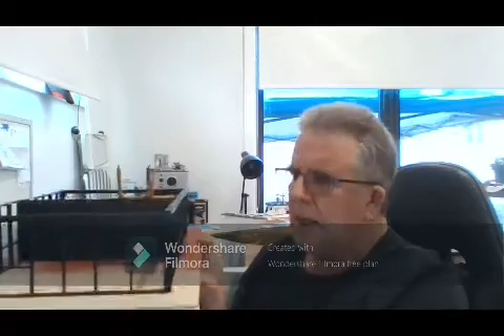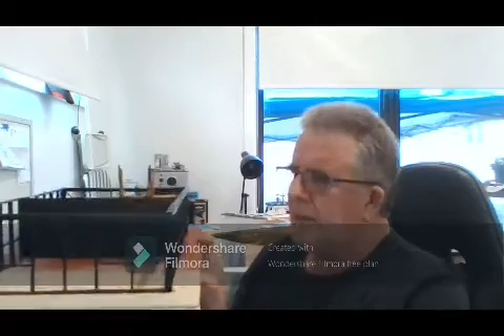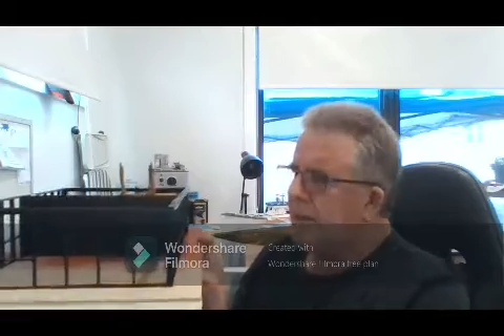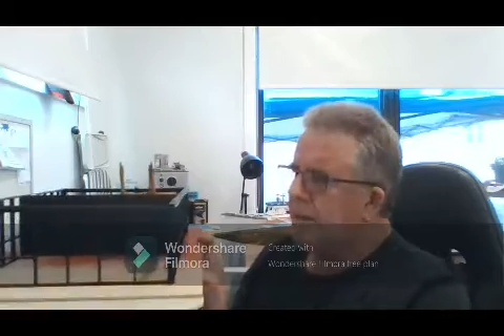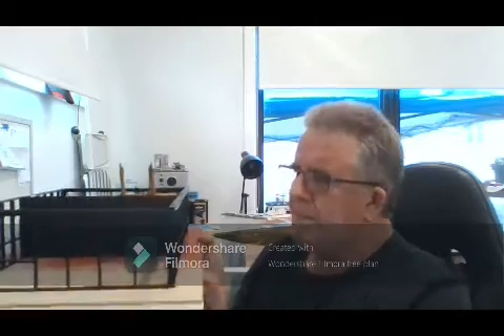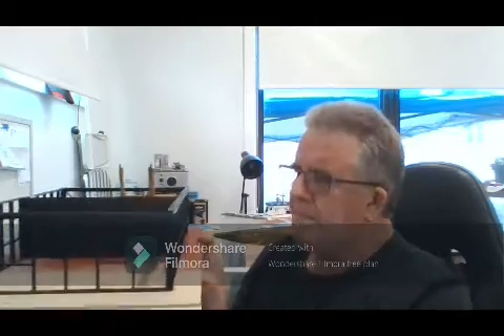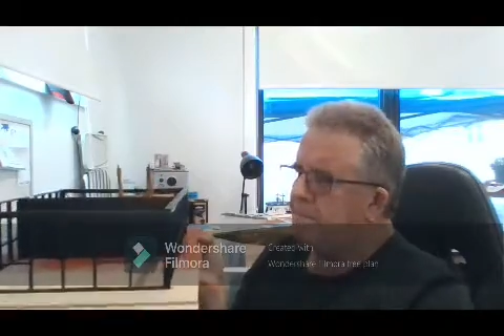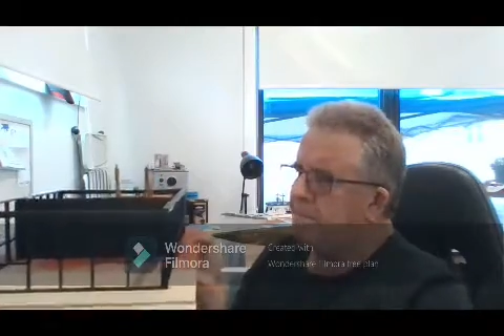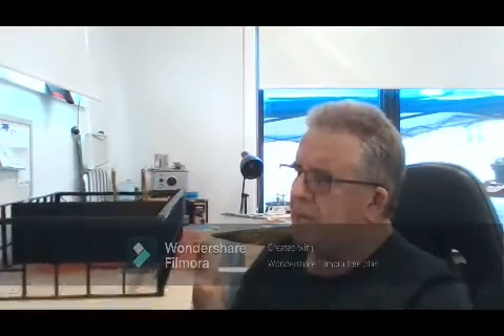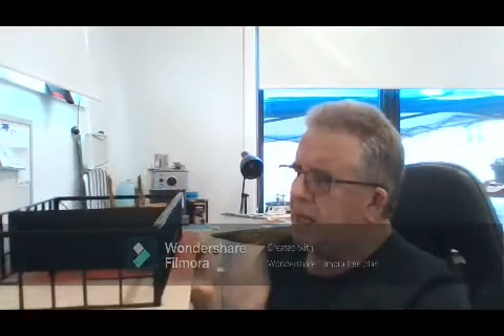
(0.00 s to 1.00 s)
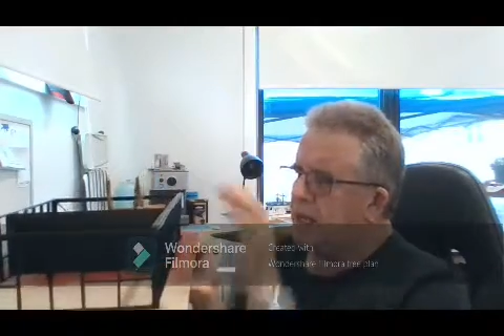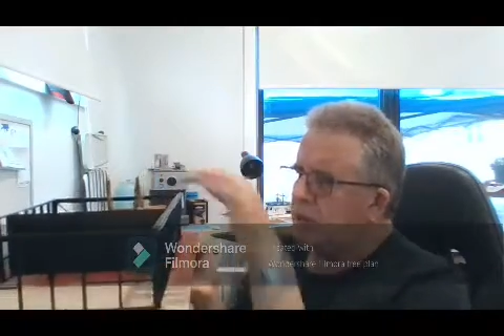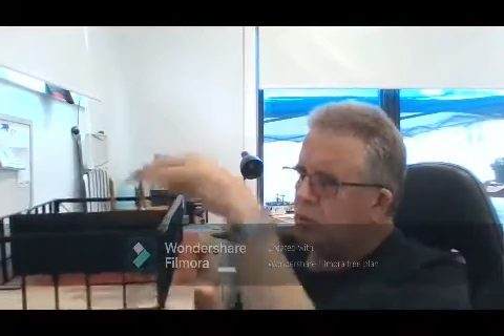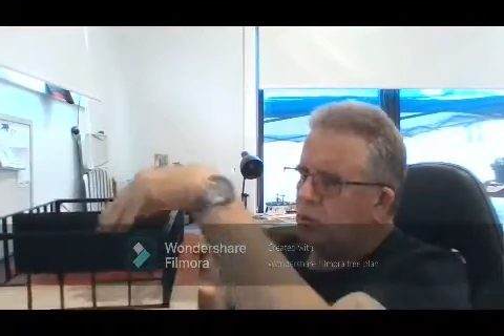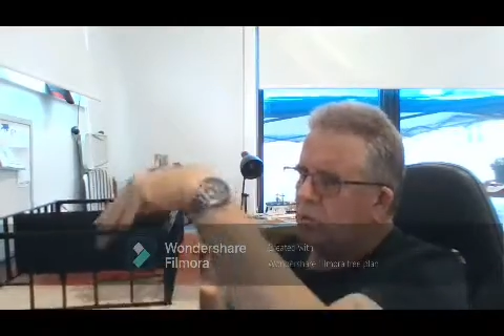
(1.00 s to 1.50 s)
and
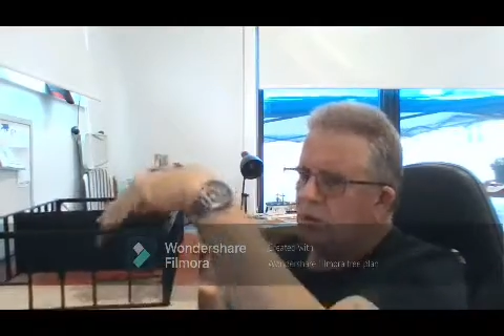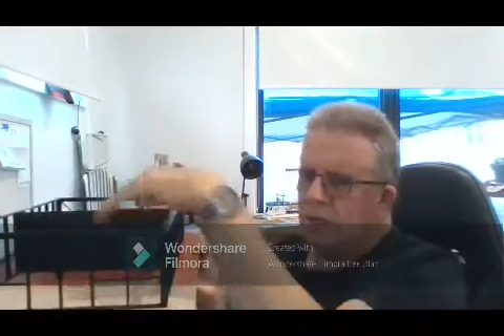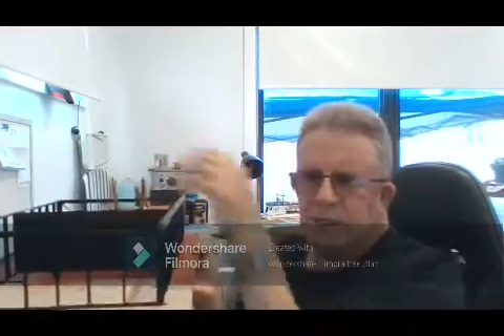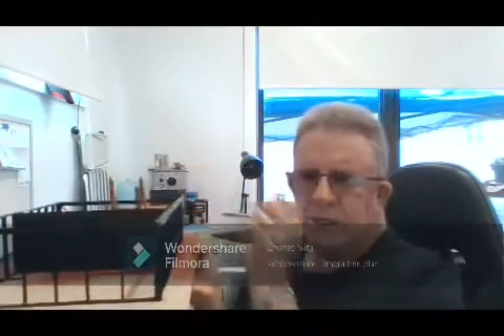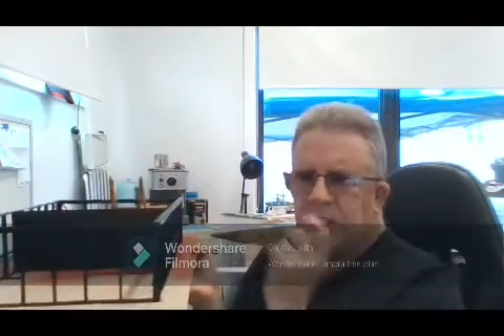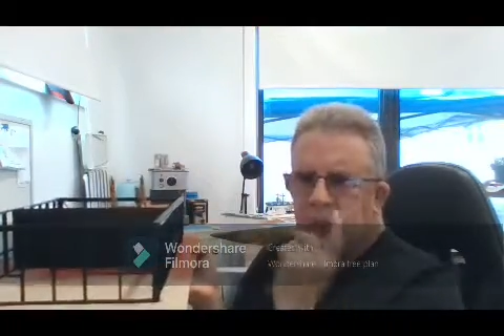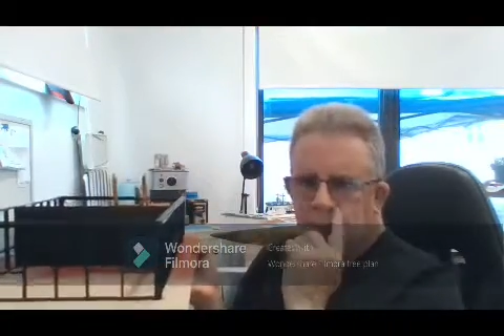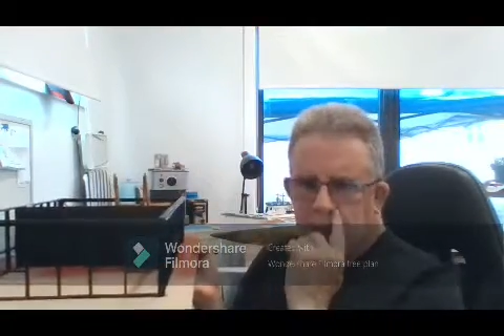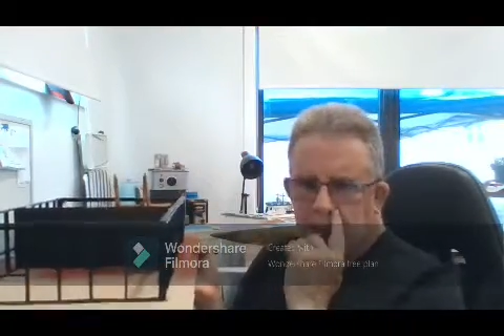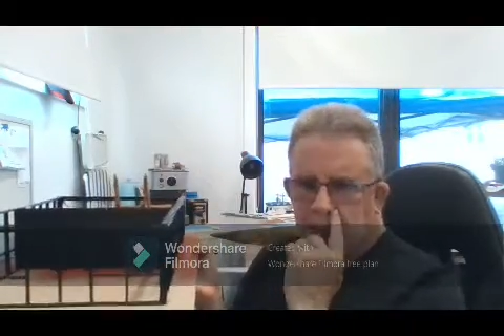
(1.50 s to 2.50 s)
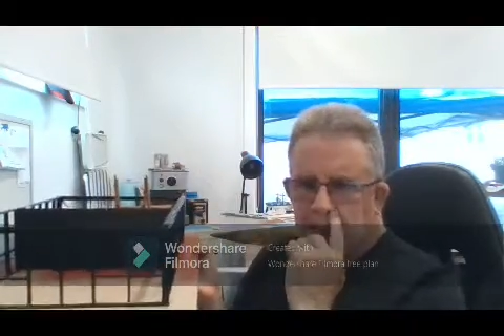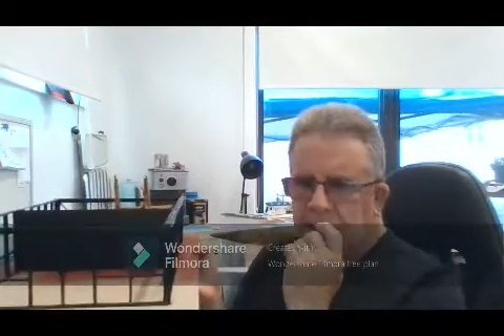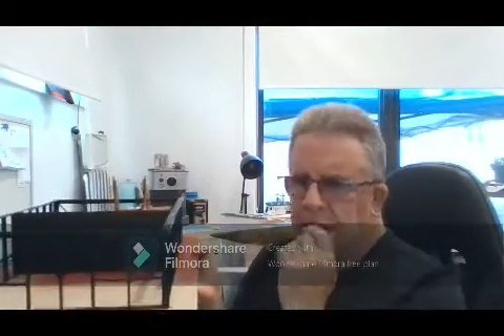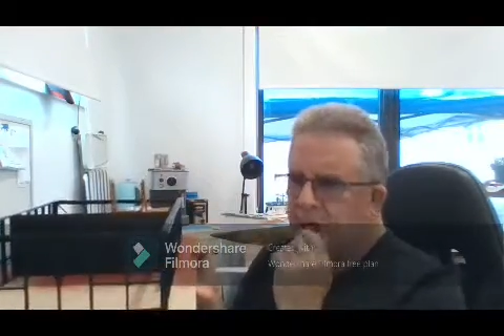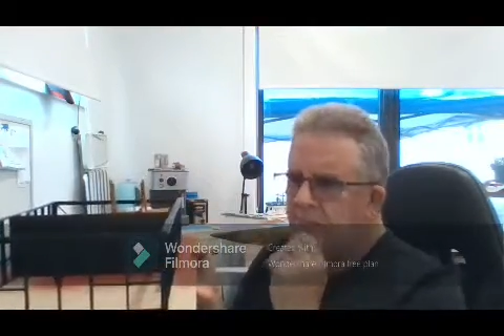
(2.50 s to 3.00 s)
all my electronic gear
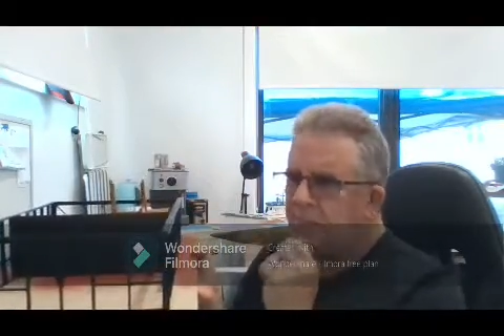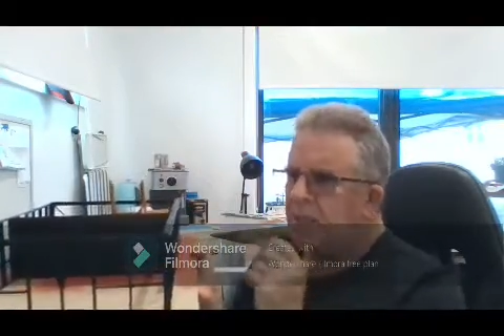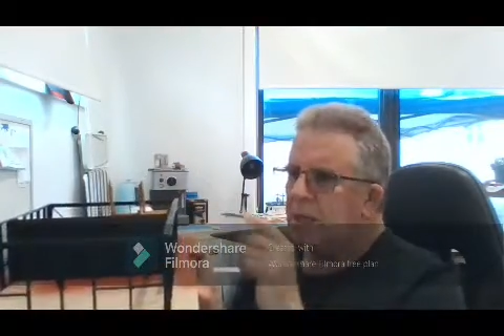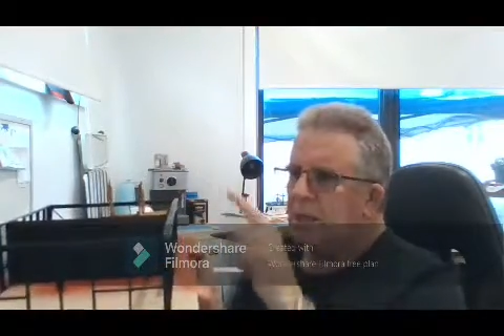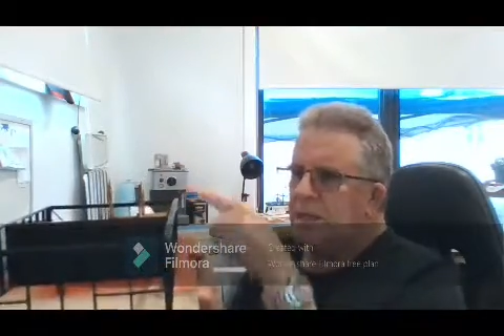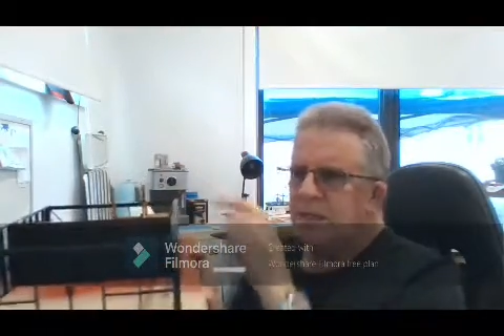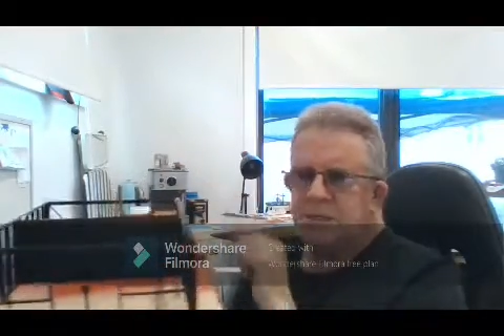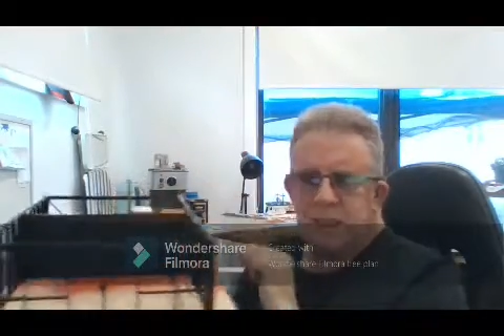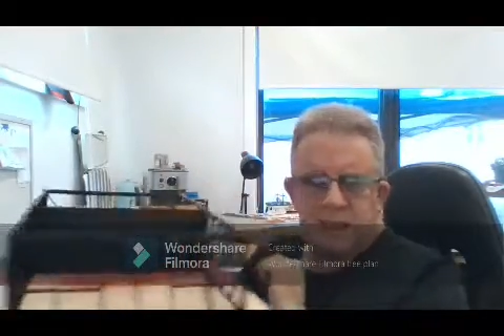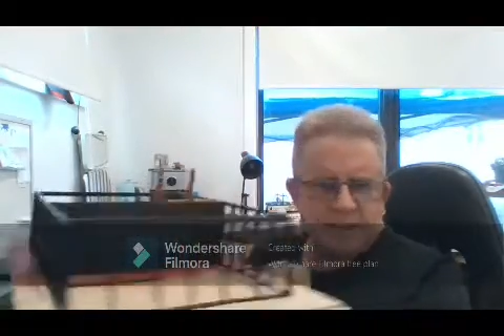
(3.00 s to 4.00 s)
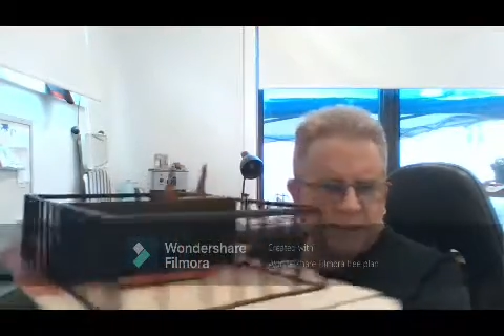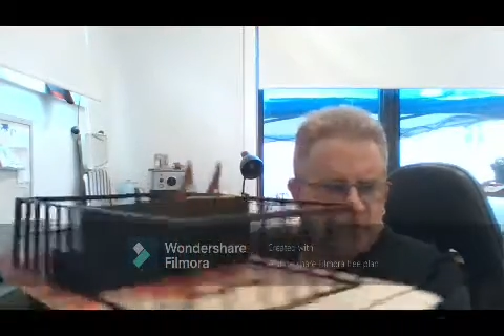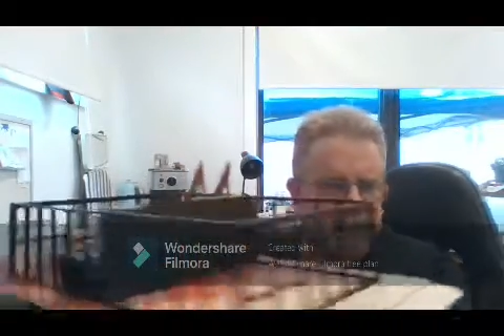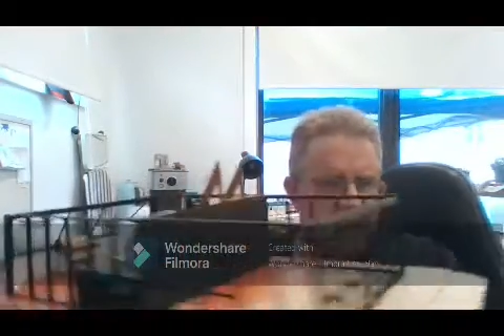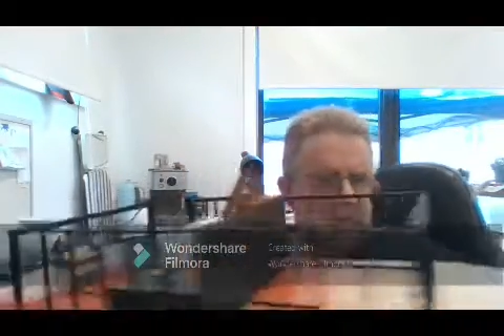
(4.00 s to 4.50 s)
there. Now to get to
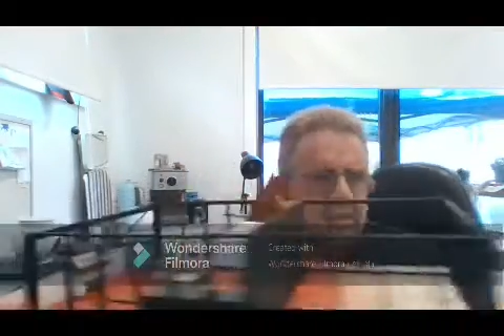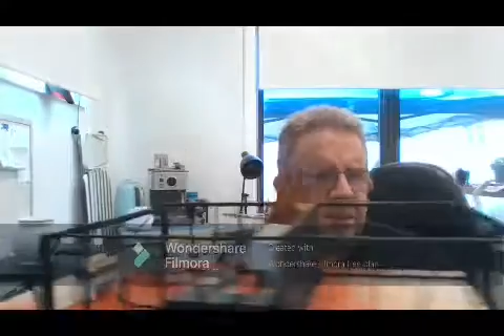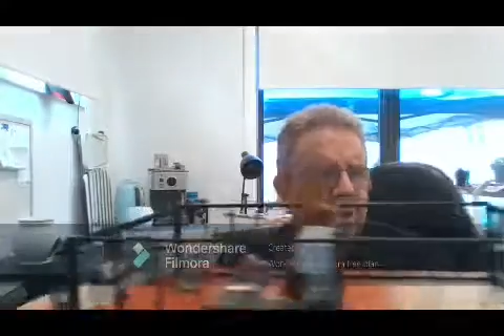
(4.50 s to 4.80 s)
that,